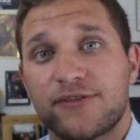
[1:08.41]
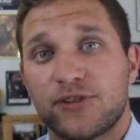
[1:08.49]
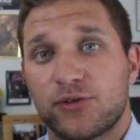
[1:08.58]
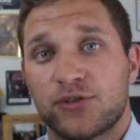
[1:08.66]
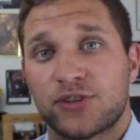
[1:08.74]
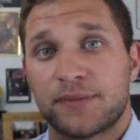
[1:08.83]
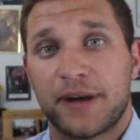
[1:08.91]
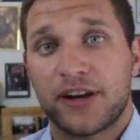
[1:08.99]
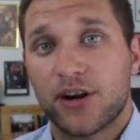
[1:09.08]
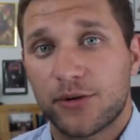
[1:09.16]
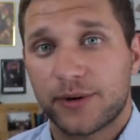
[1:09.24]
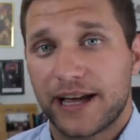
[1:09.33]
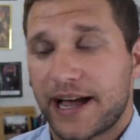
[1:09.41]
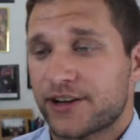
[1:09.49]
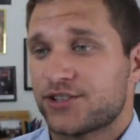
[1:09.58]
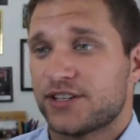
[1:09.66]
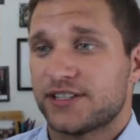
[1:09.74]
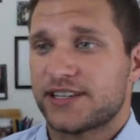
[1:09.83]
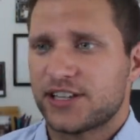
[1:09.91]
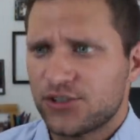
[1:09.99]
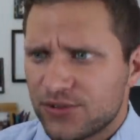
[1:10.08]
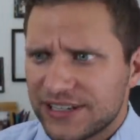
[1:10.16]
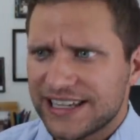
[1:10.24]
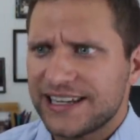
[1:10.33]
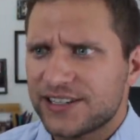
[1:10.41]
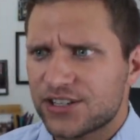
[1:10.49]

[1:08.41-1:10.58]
of you during my no reaction said you need